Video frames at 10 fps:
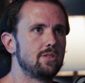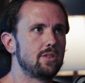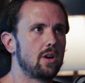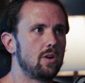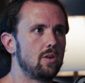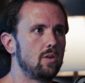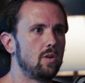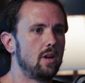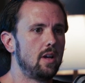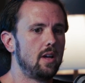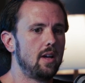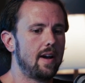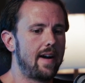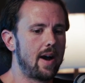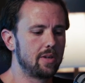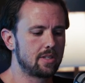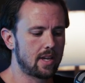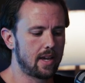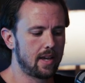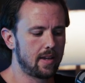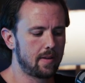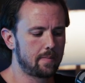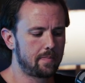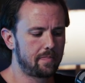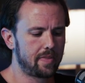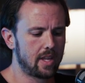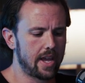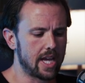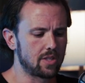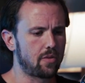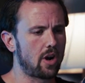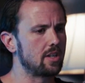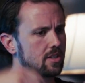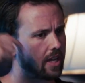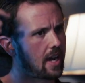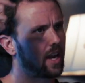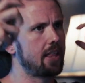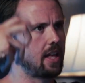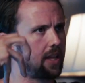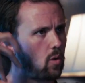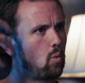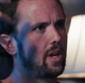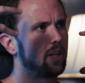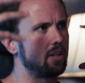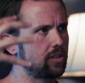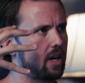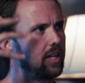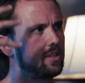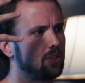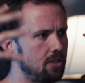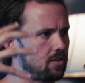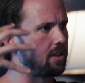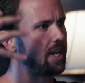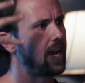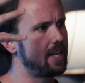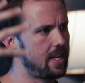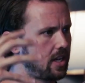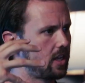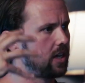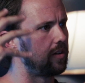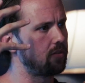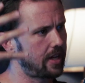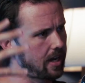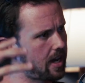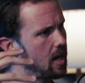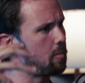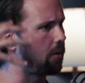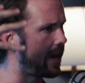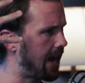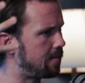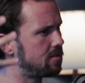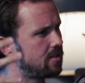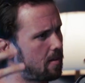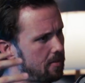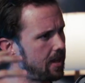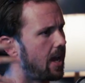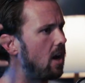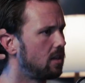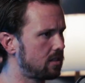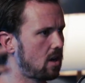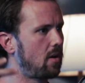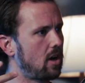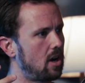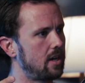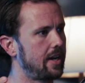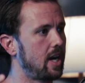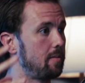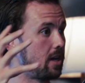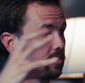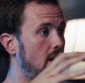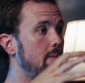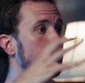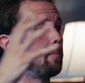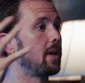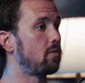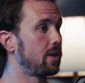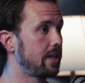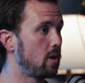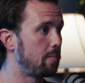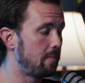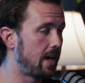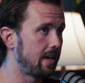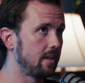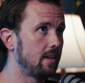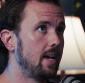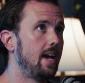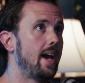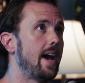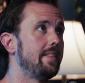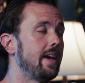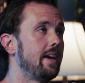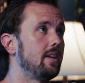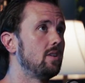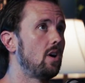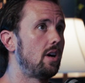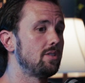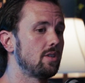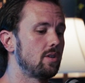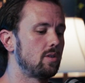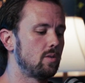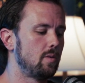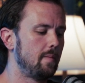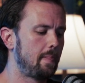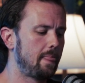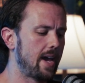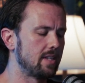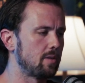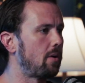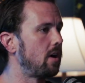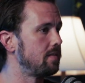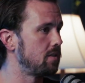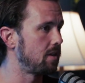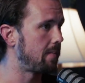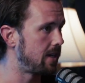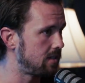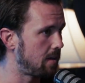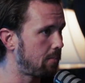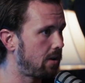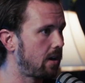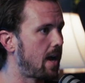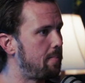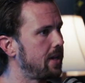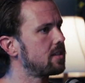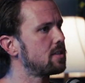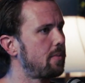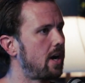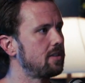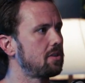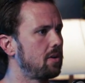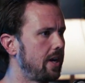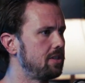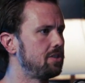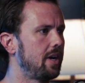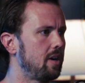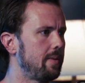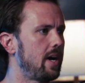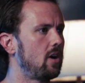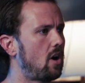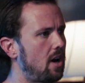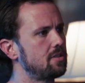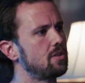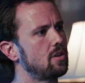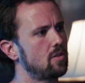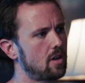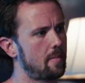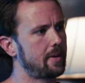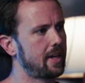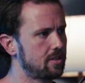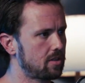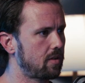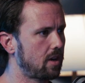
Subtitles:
So I would say as far as like kind of that like witness consciousness or the idea of like kind of perhaps something else going on out here, I started to become like really open-minded. And then also as a part of doing my step work, I picked a sponsor who had shared about also coming into